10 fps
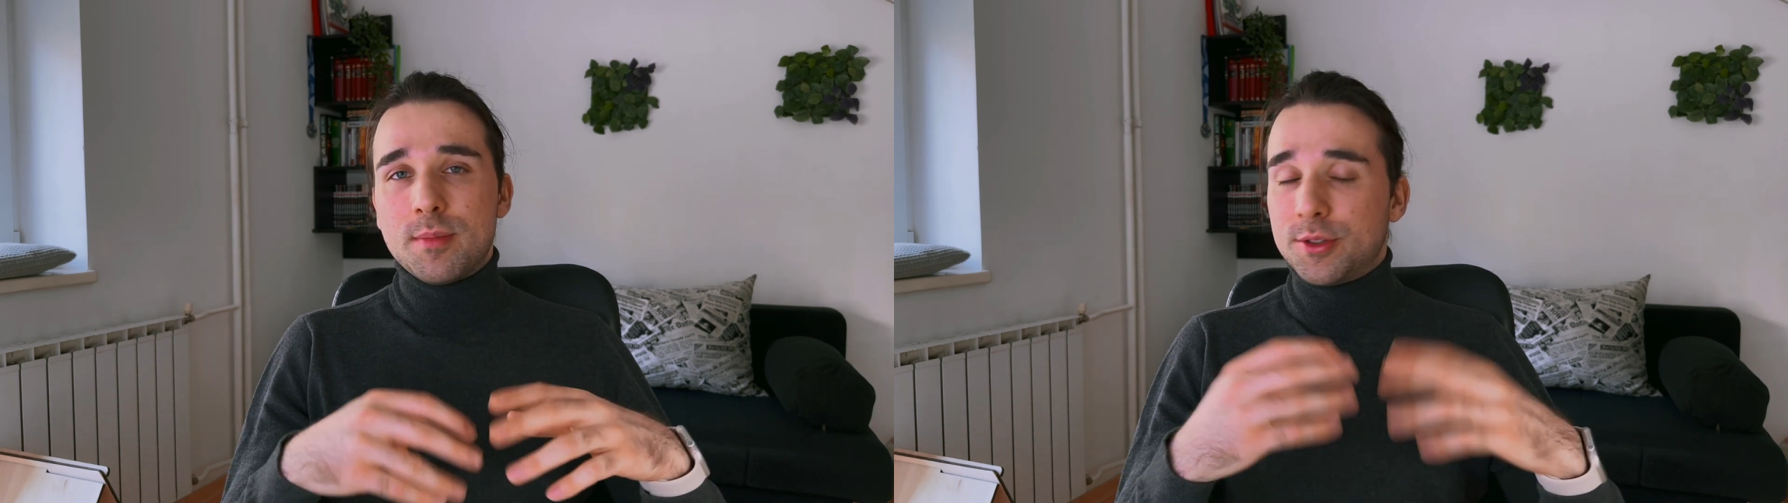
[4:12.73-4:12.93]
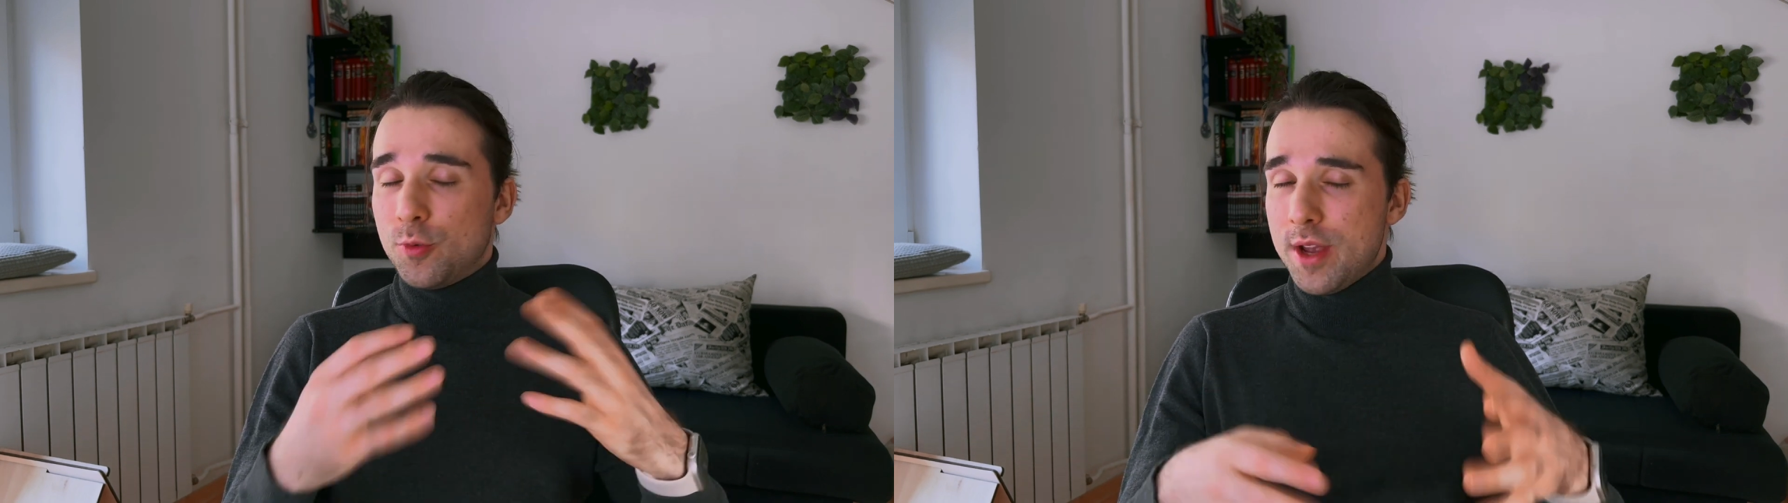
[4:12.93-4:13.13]

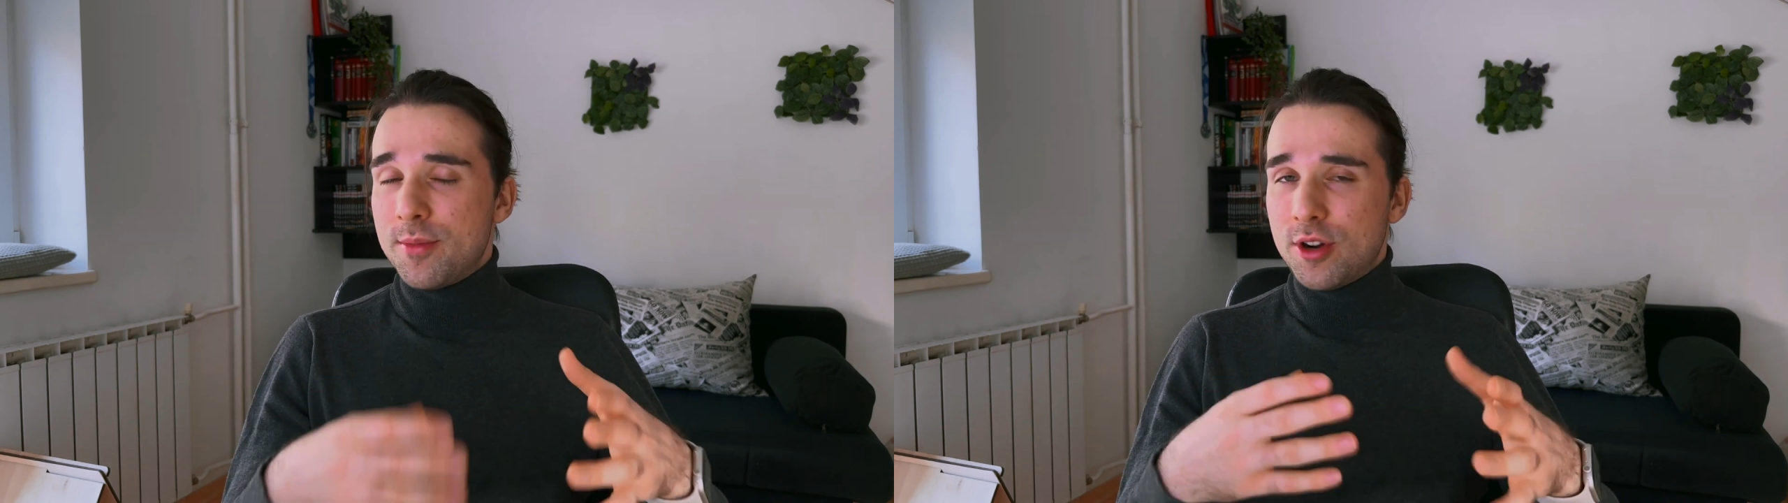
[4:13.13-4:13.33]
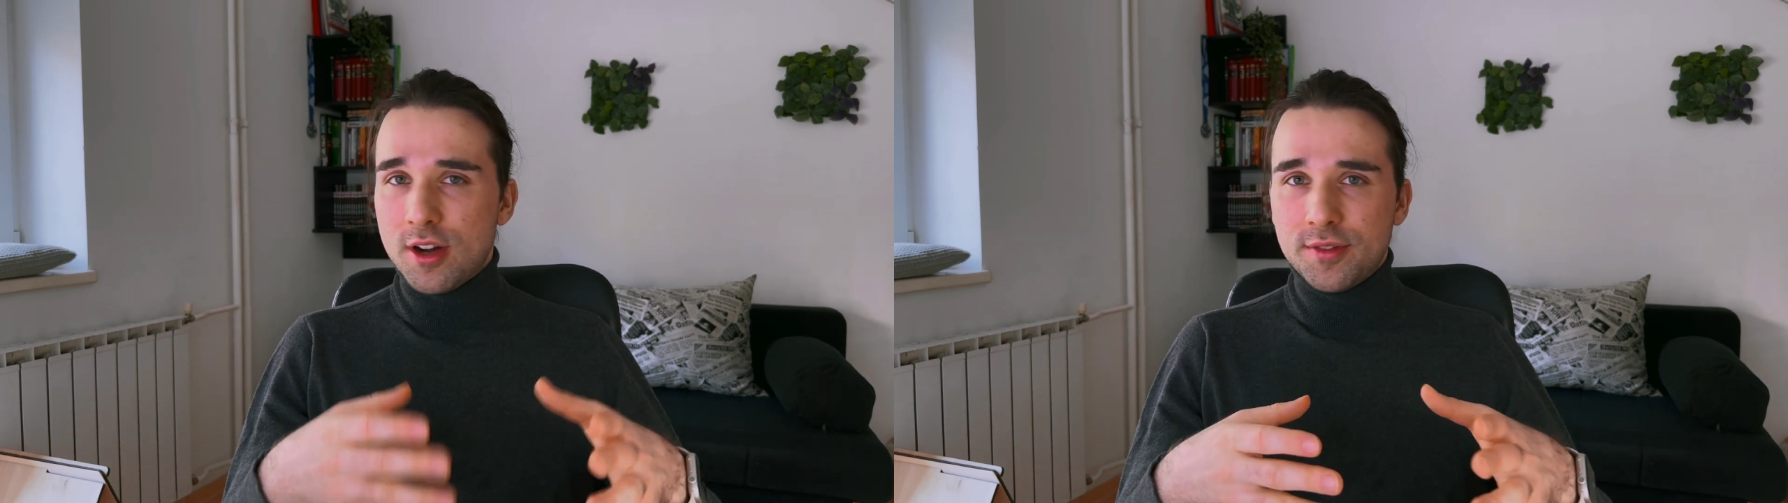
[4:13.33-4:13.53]
But way
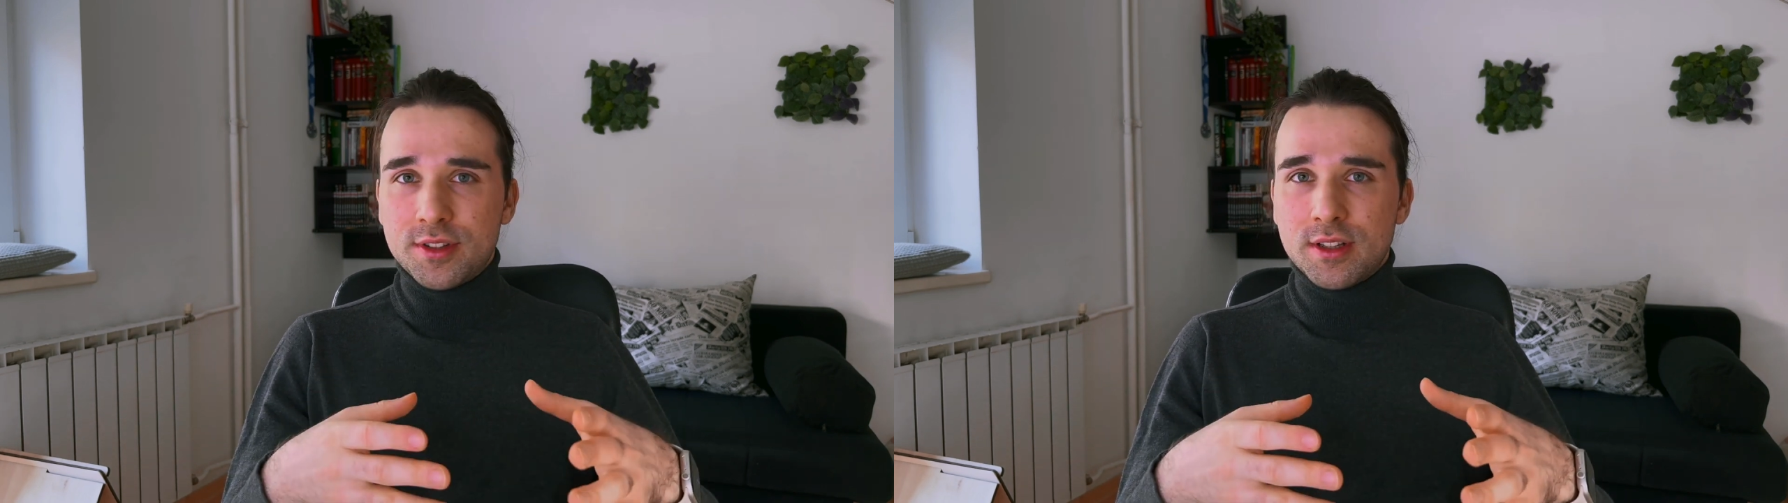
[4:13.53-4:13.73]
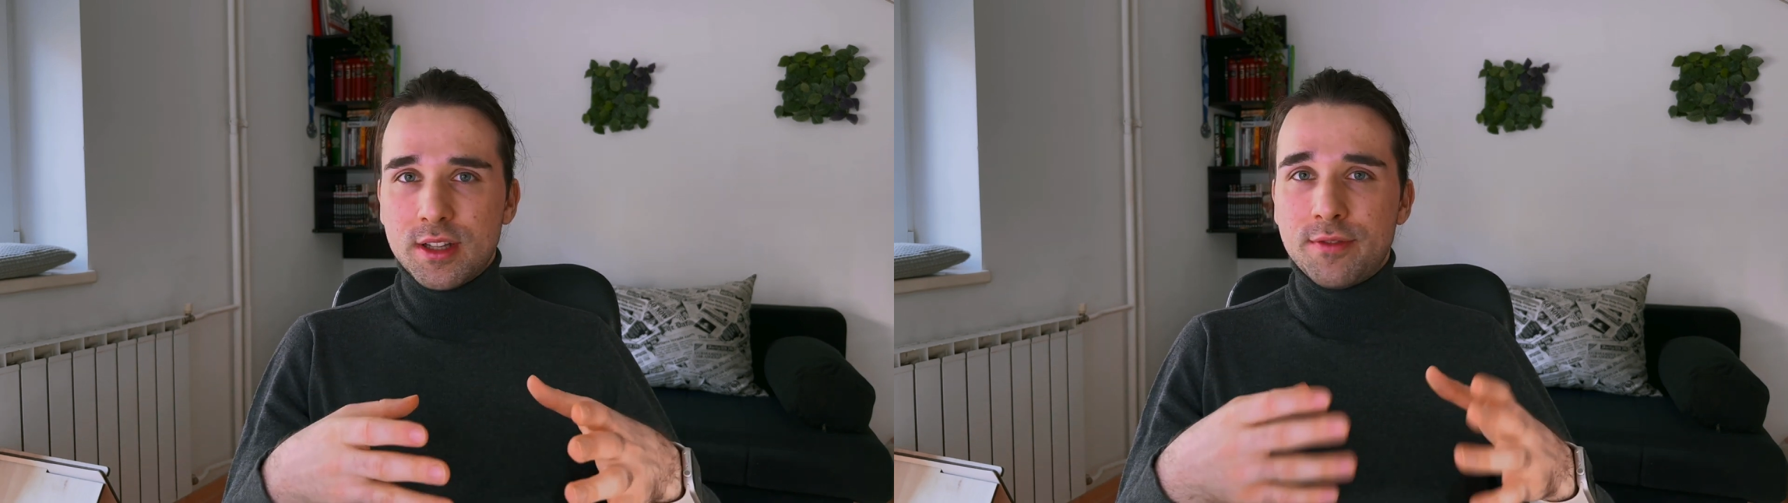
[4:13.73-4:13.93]
more often,